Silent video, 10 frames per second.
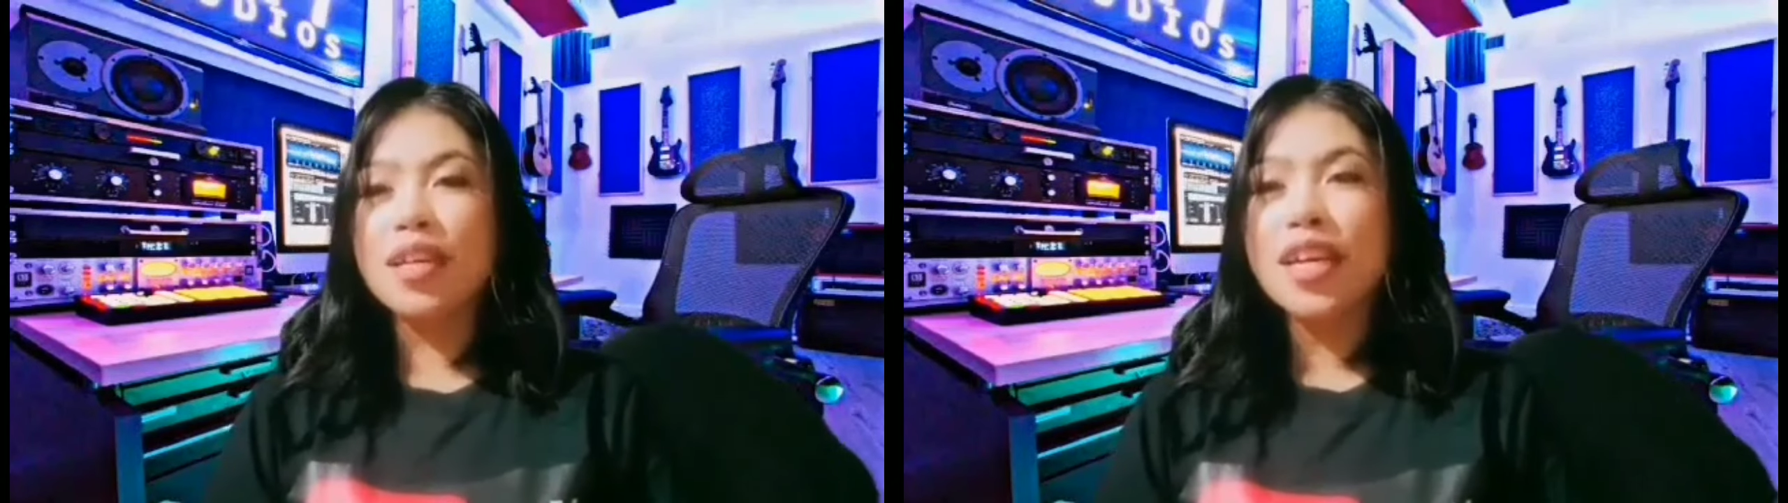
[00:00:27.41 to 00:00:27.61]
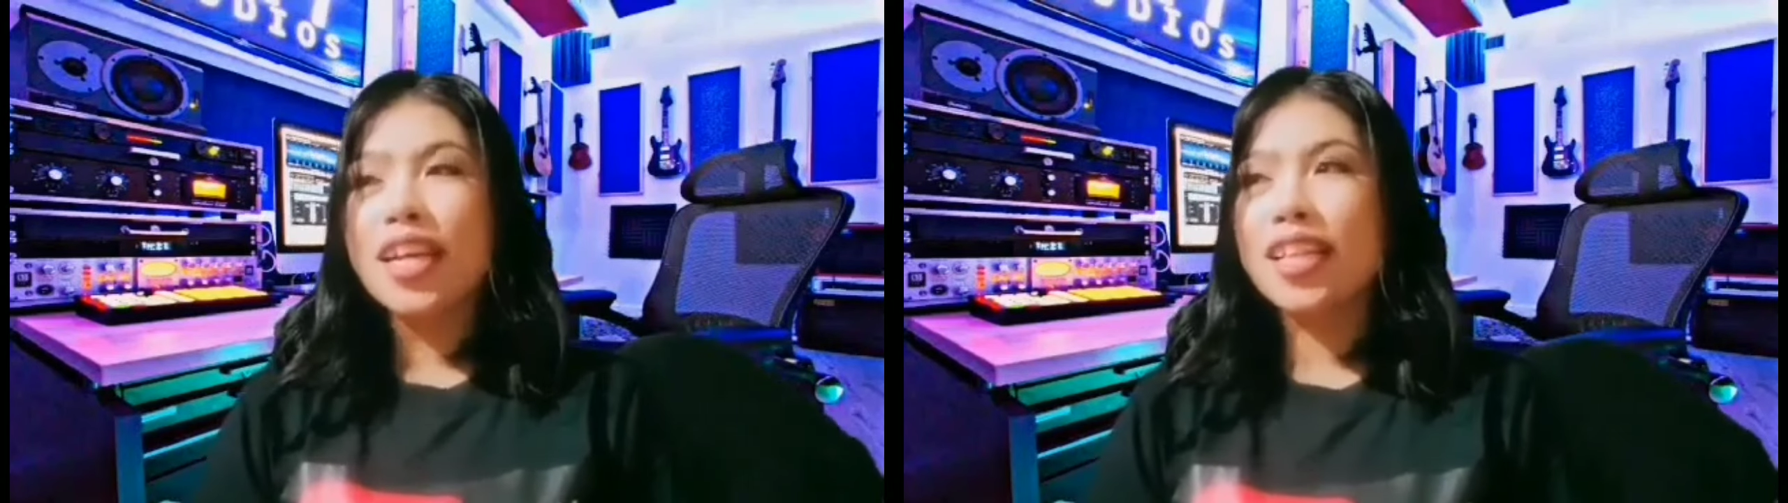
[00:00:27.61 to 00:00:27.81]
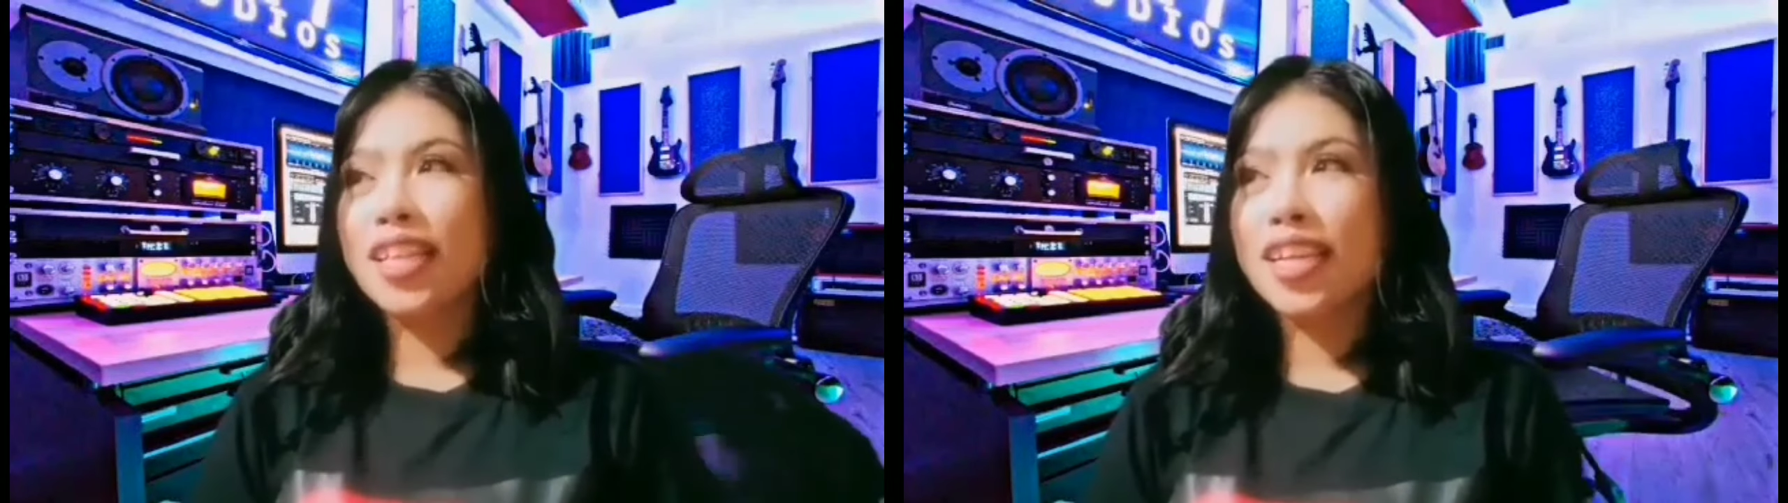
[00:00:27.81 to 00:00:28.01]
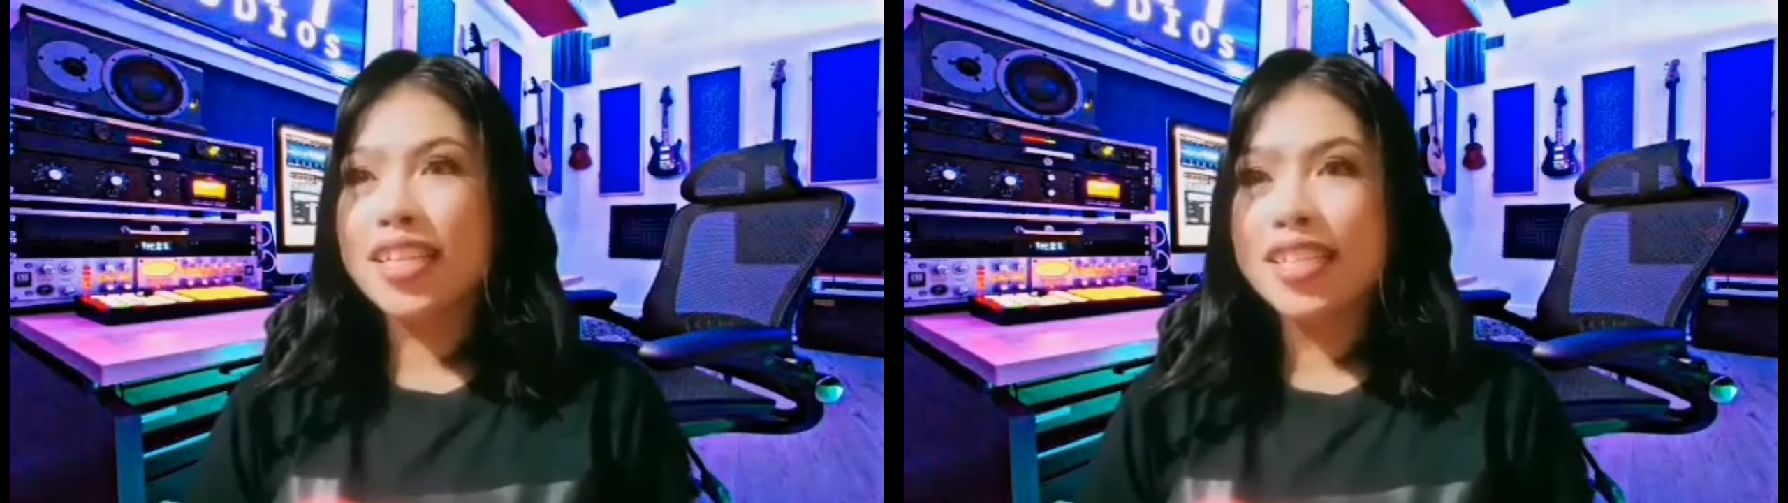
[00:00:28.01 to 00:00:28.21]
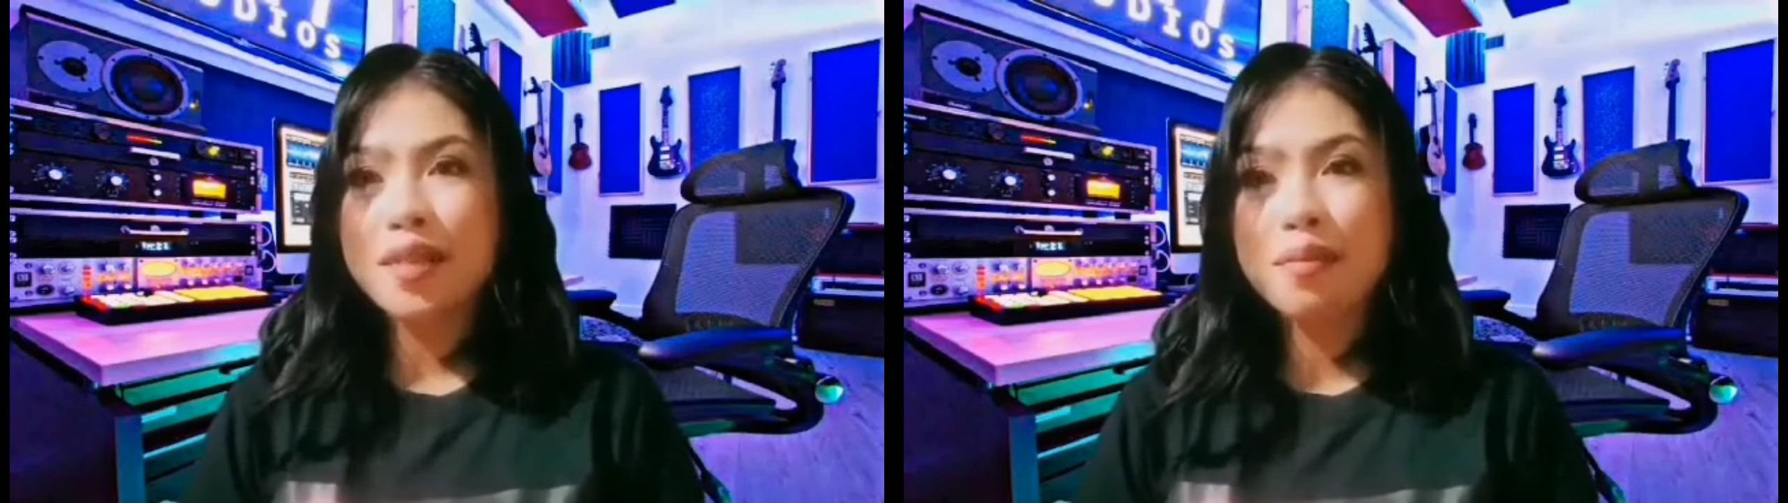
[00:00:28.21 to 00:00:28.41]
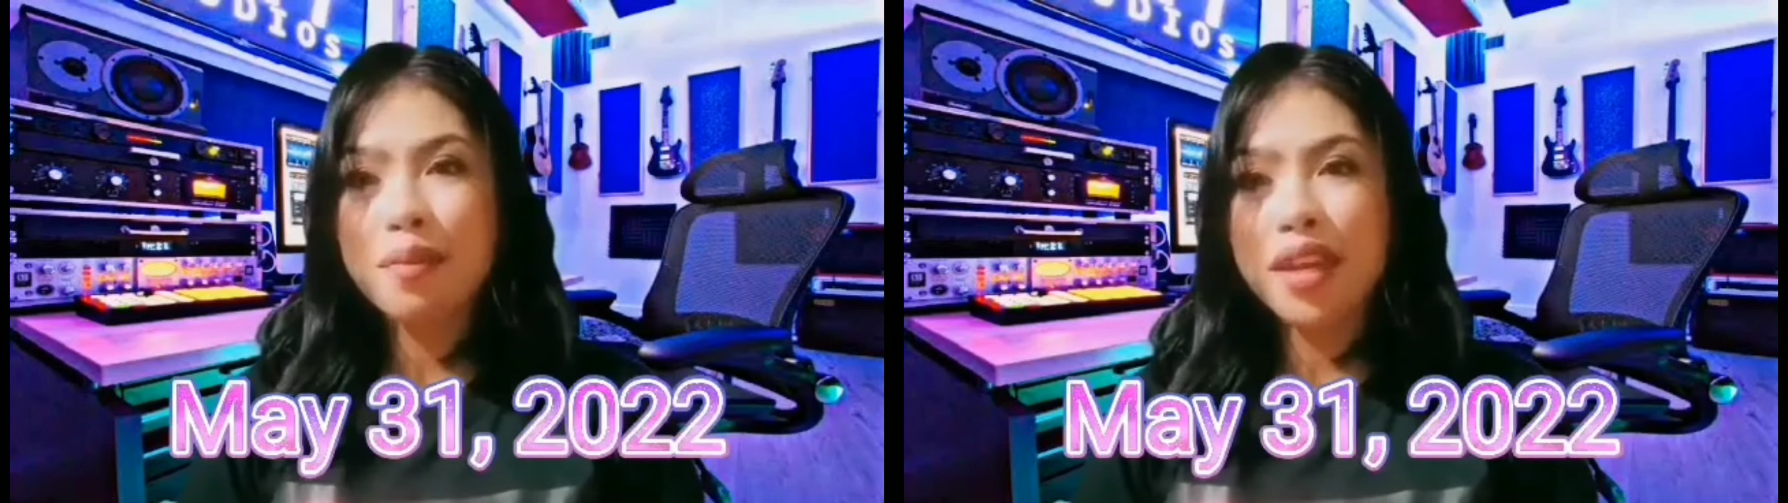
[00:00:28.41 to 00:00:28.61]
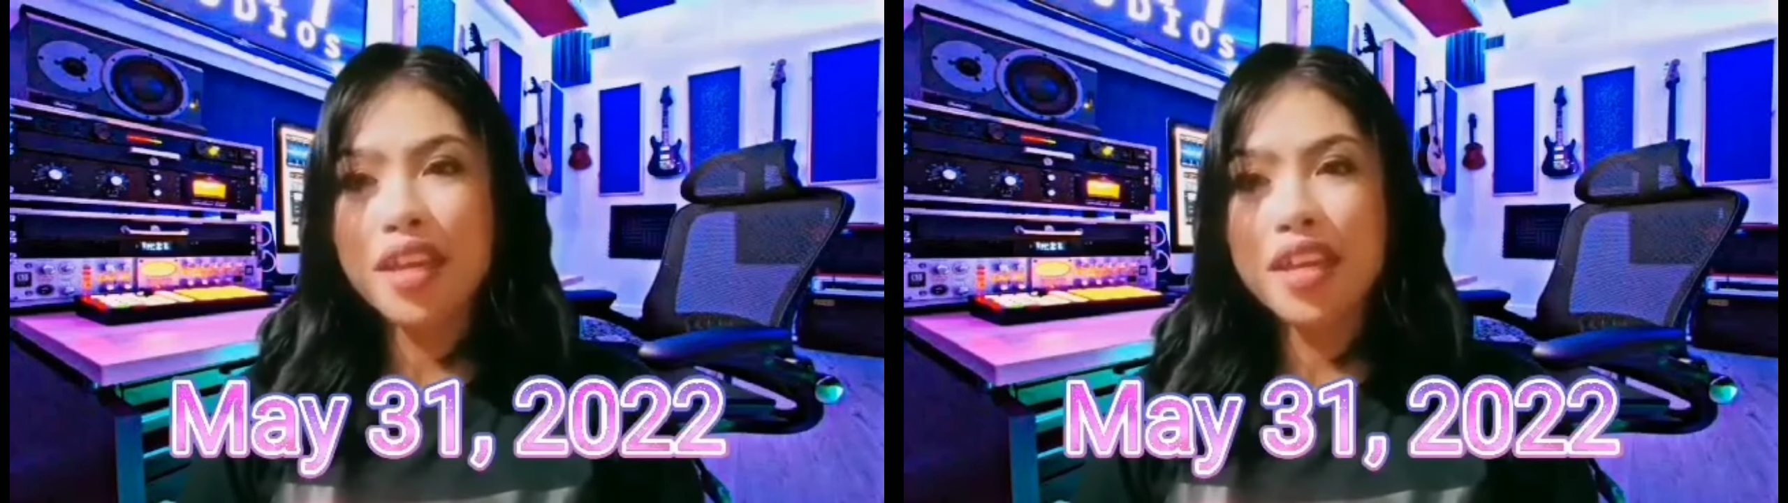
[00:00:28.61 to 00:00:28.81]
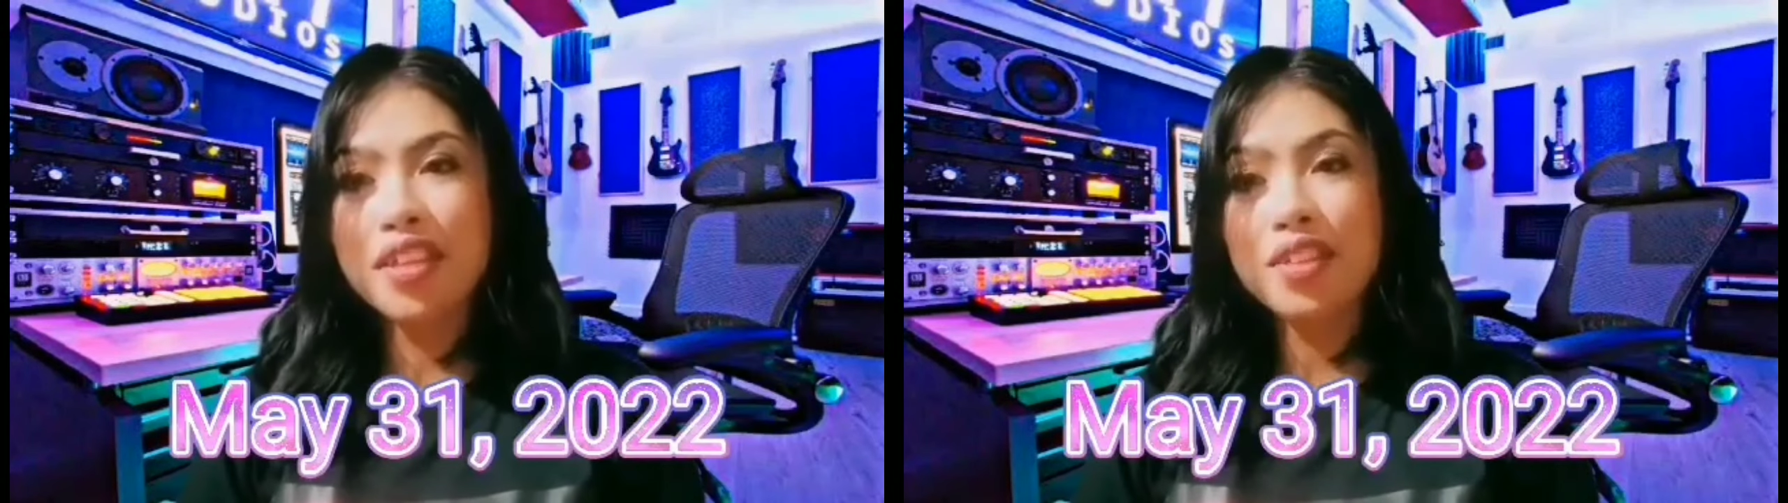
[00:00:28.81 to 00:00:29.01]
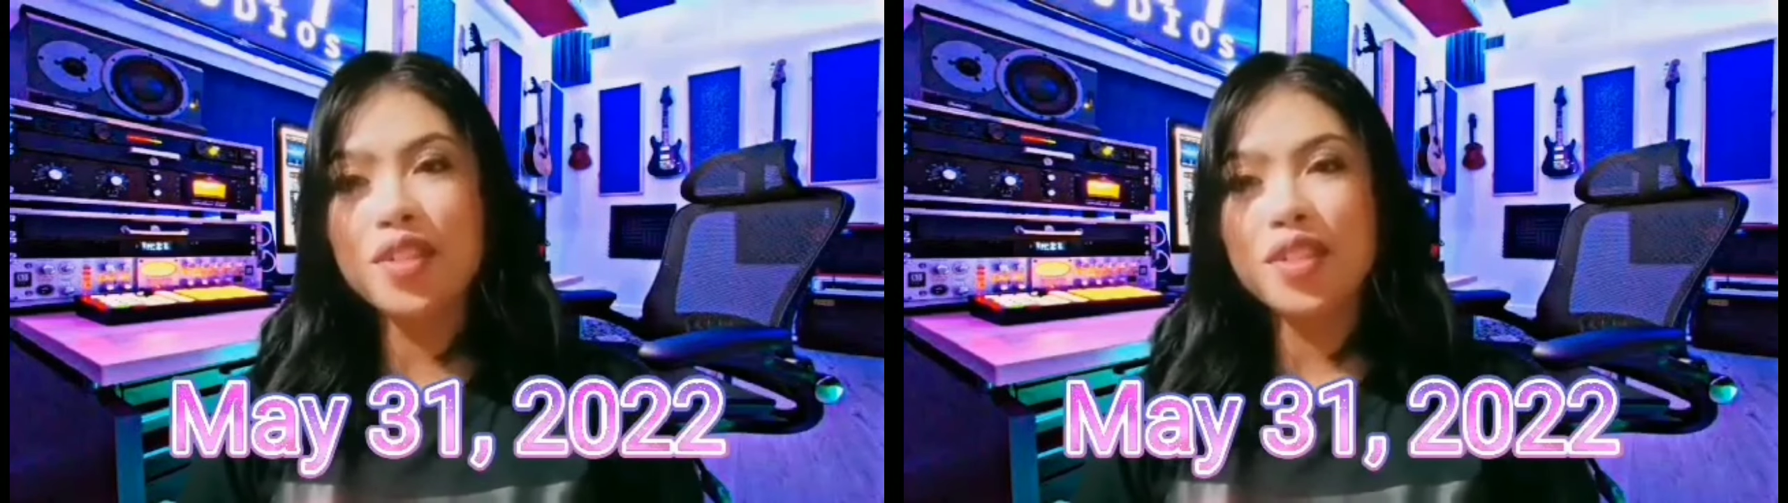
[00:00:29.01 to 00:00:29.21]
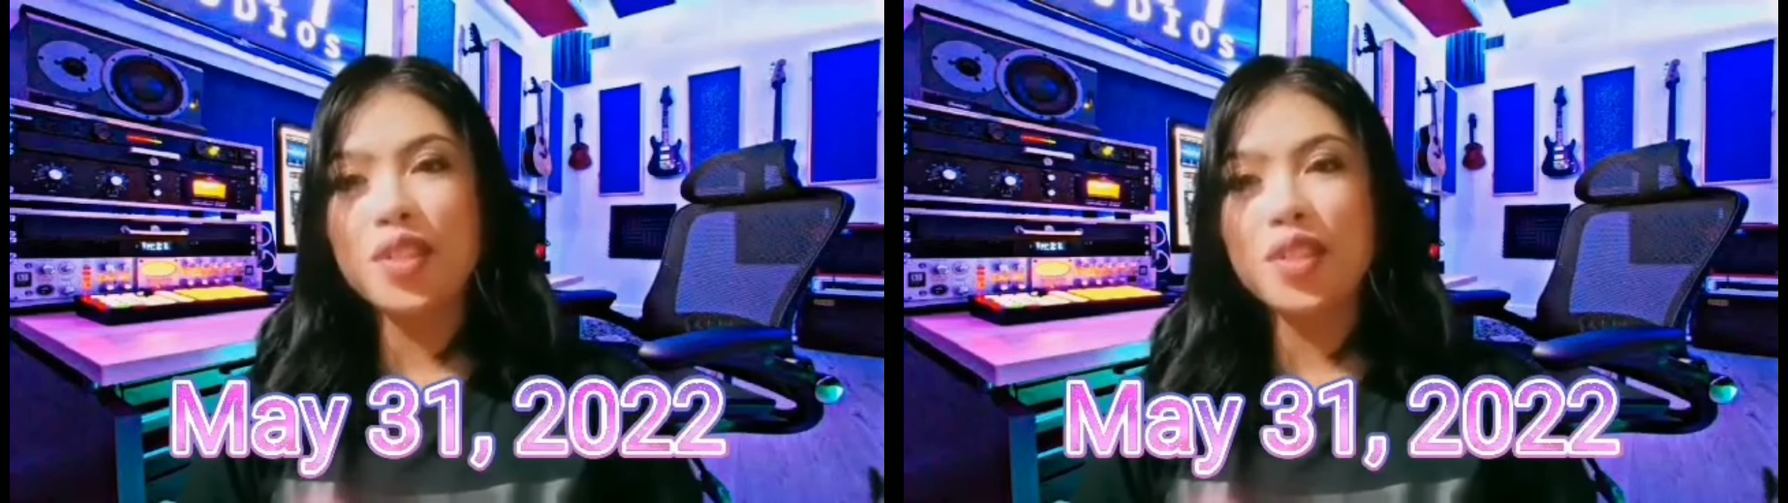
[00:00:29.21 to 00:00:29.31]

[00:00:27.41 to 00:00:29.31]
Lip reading: last May 31.